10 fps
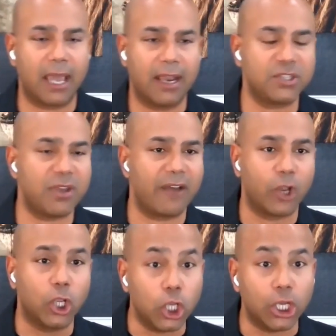unless you have
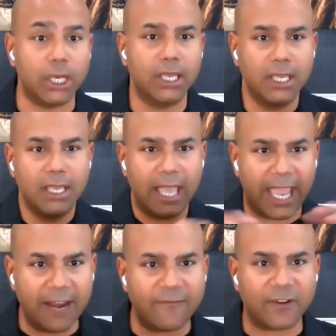a good
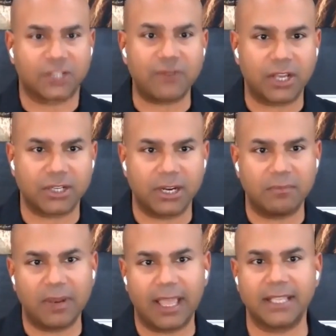infrastructure
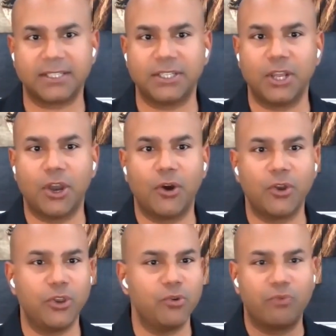in place.
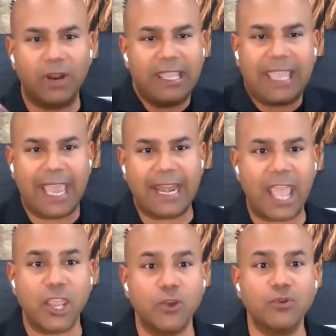You really can't
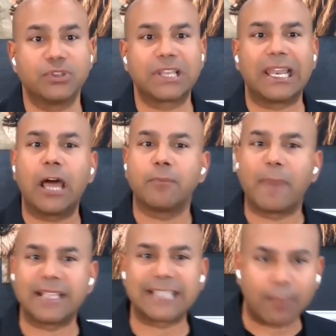use
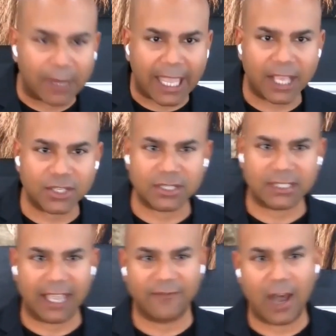cloud-based
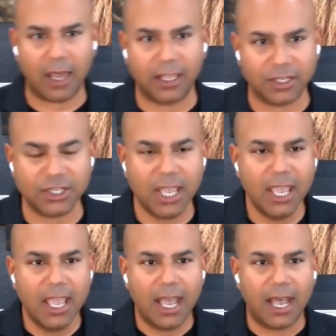applications like Vonage
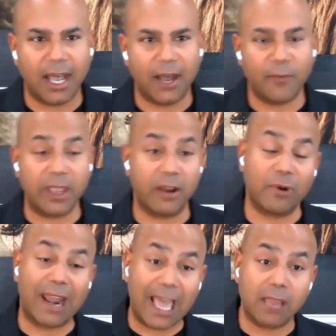
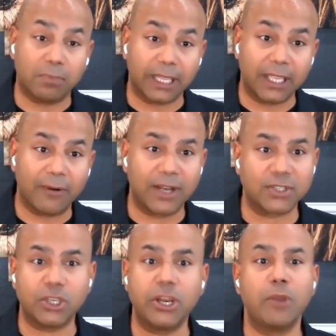reliably, right?
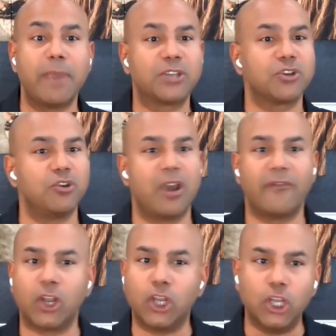So you need to make sure you
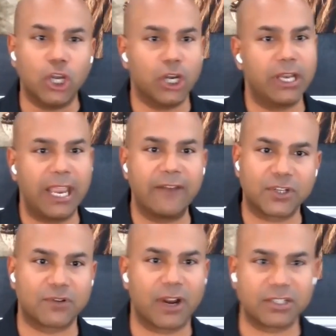have a good
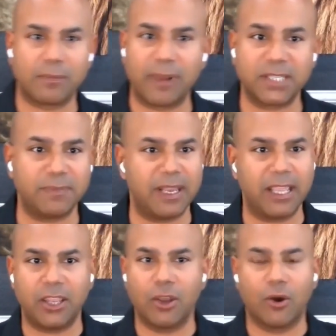infrastructure in place,
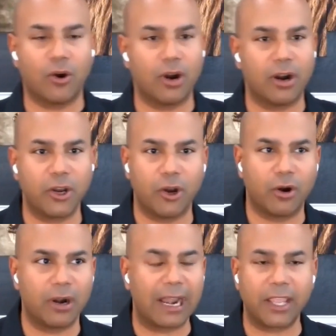meaning your
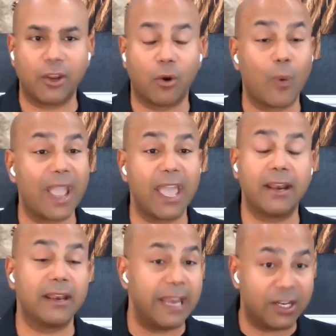
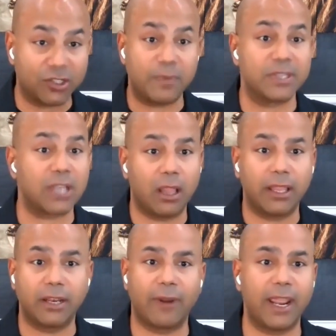WAN needs to be
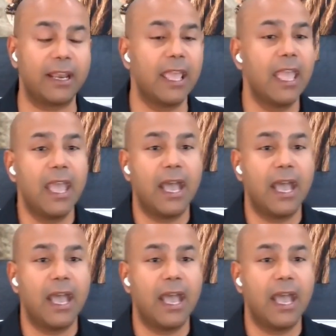solid, right?